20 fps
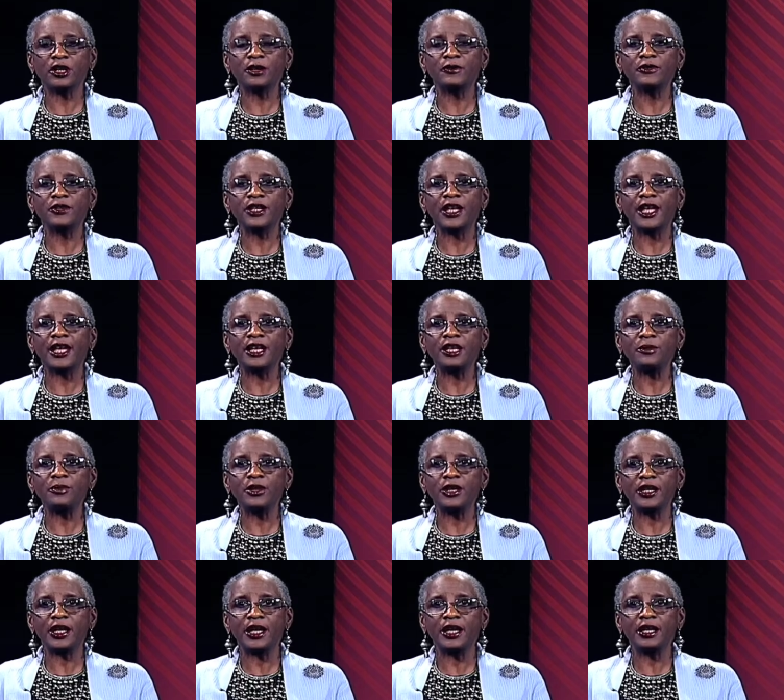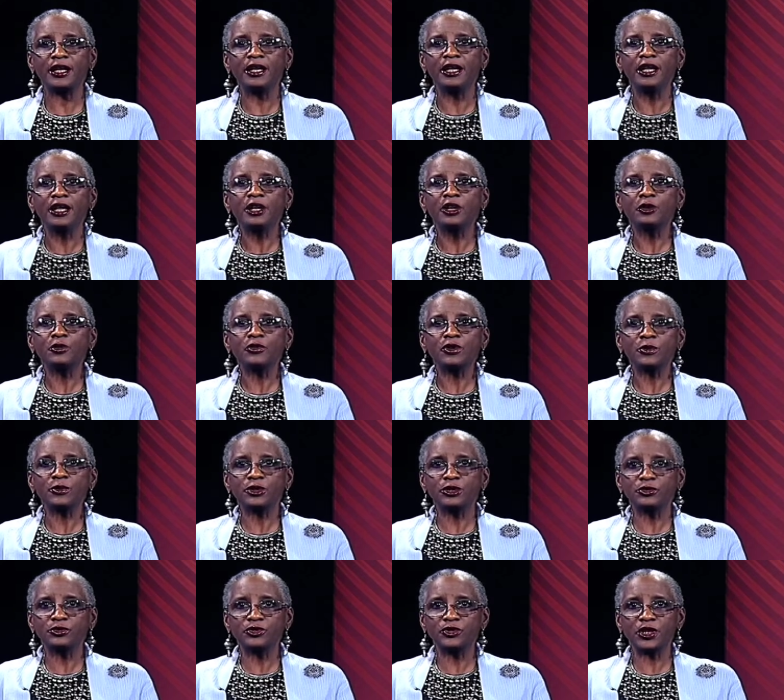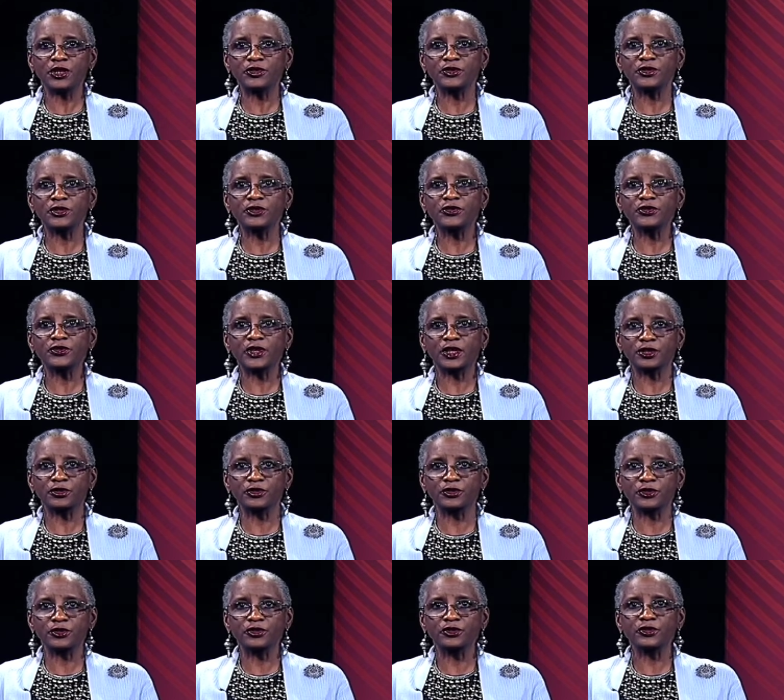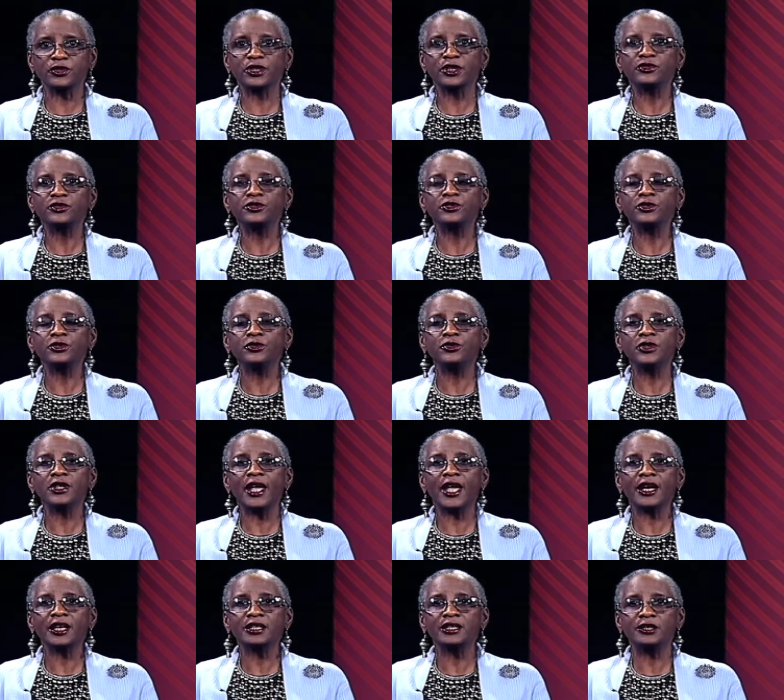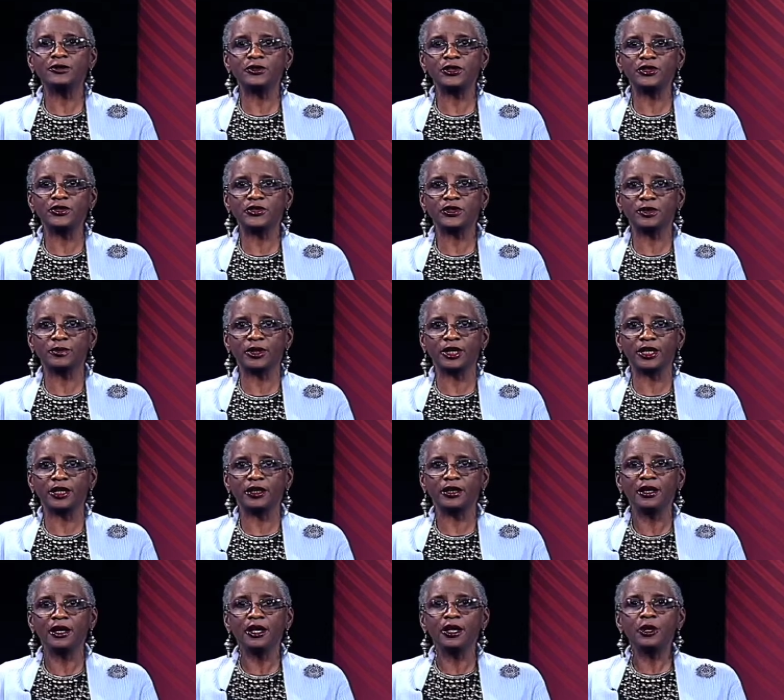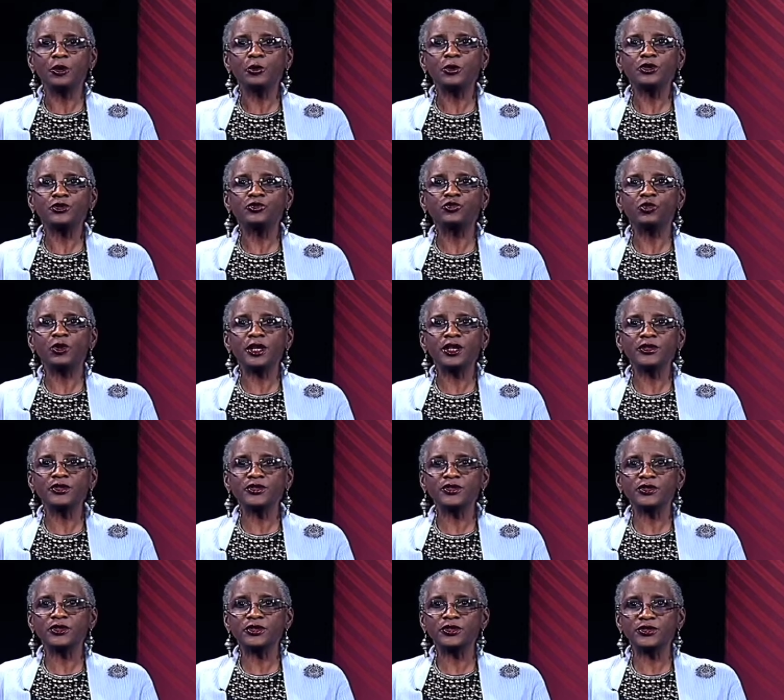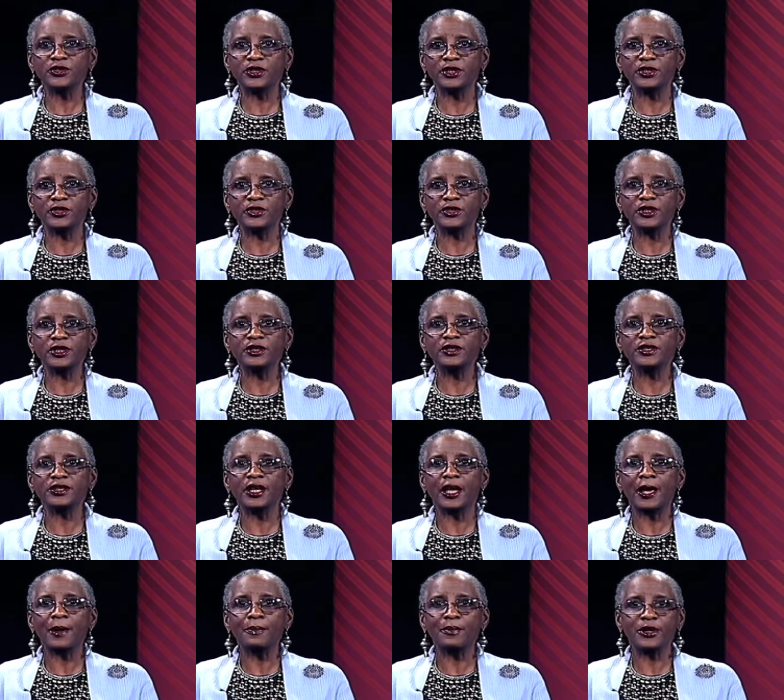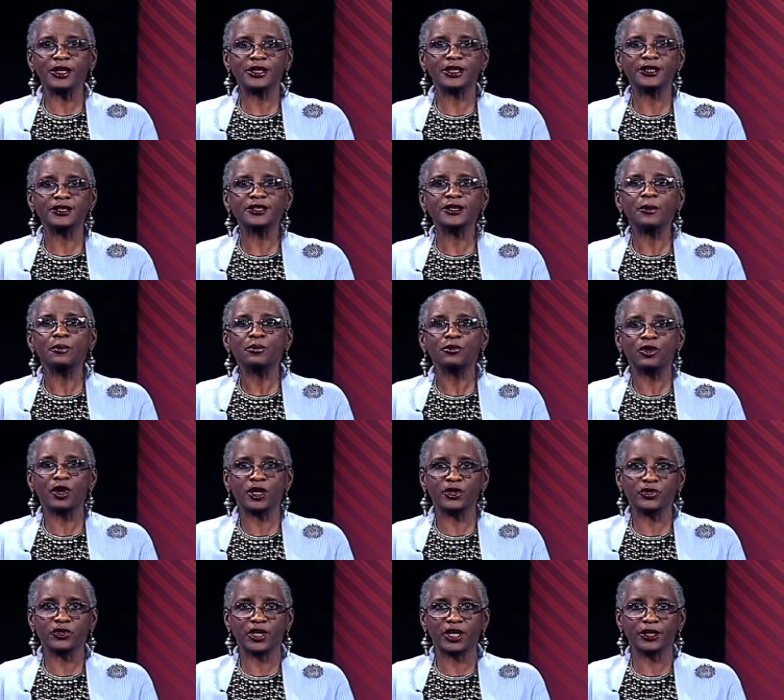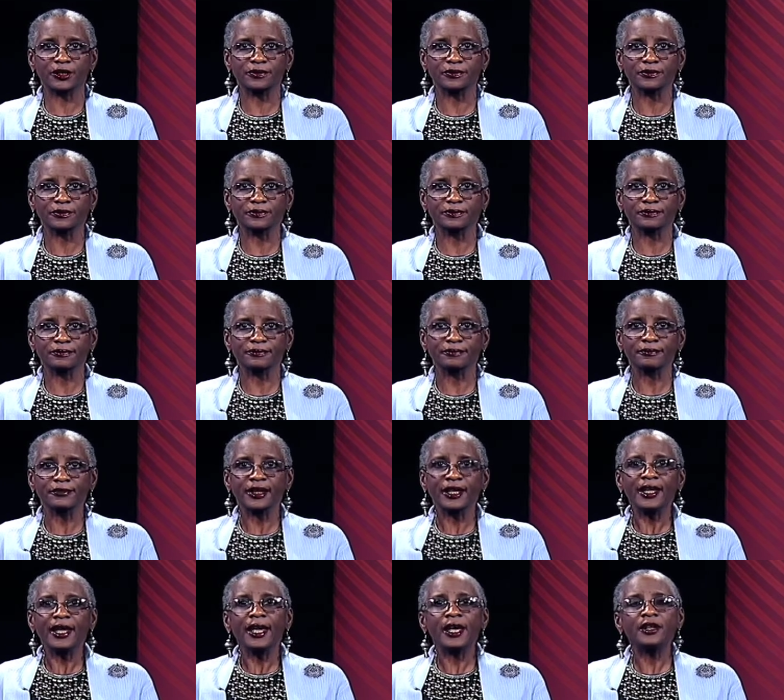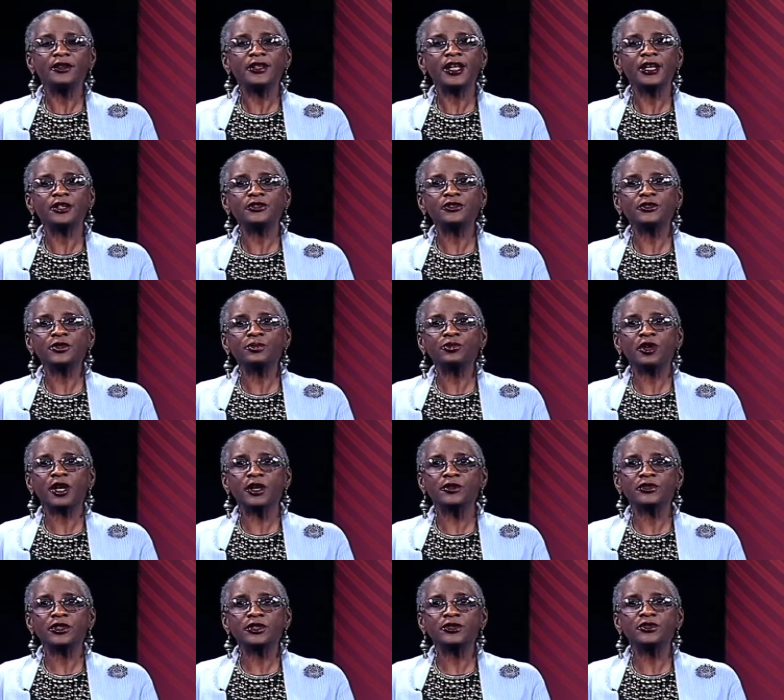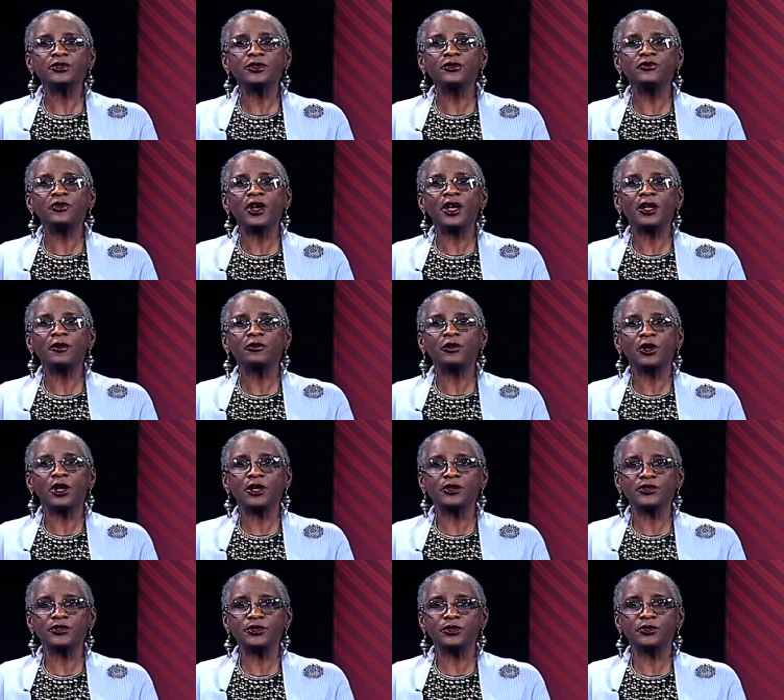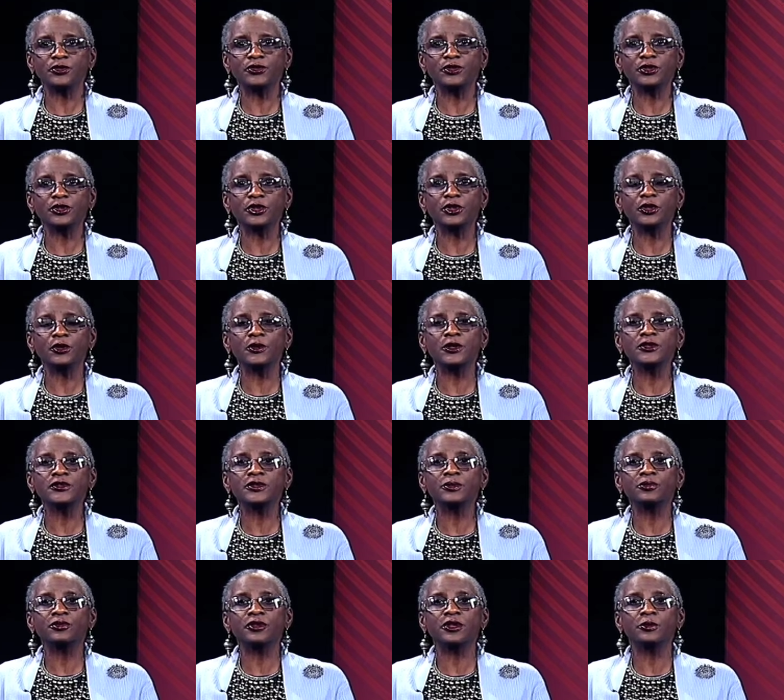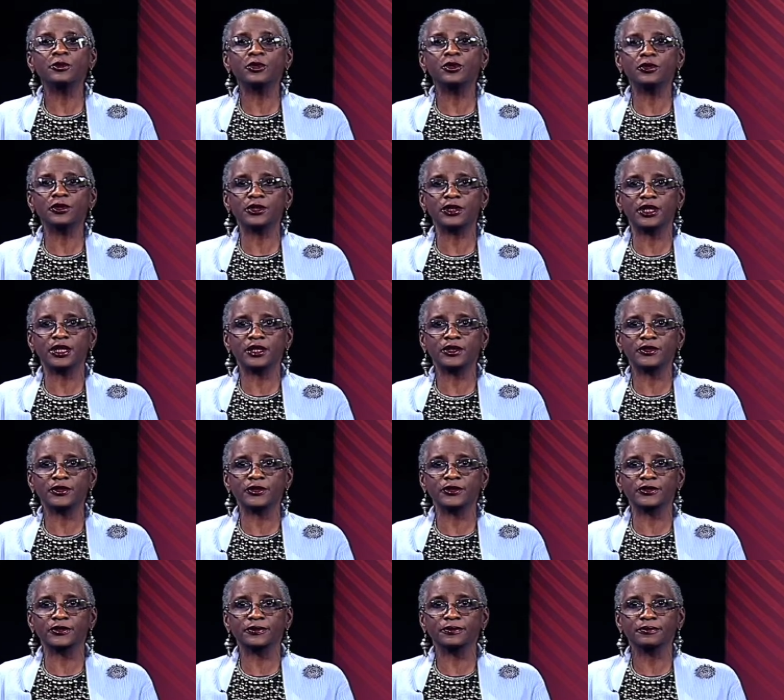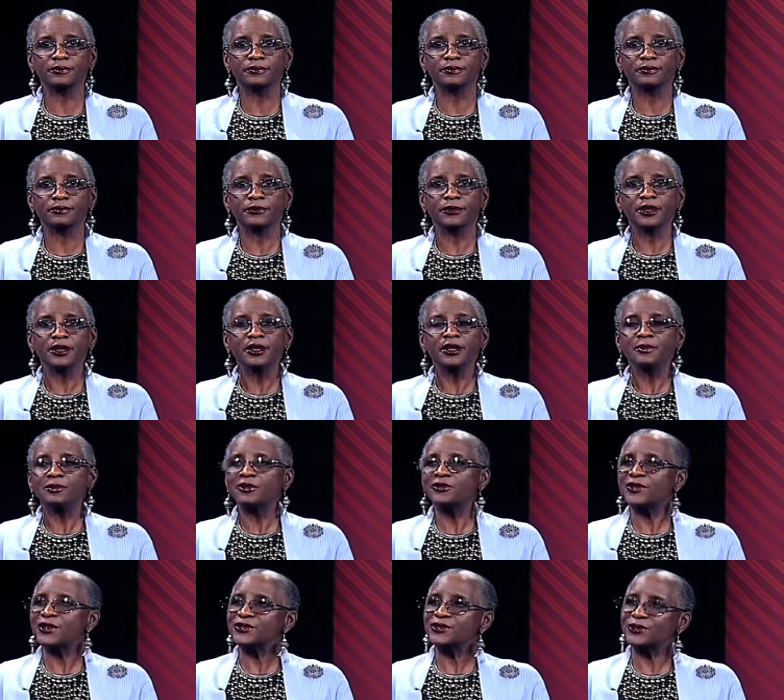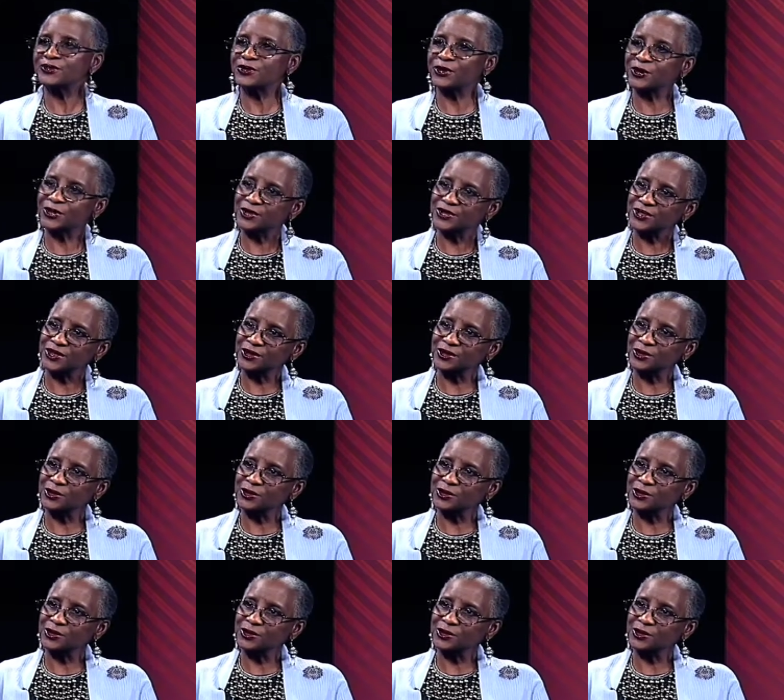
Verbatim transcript: of the ABA Criminal Justice Section's Student Activities Committee, which runs the Citizens Amicus Project, a national project to involve law students in current Supreme Court cases. Professor Ferguson,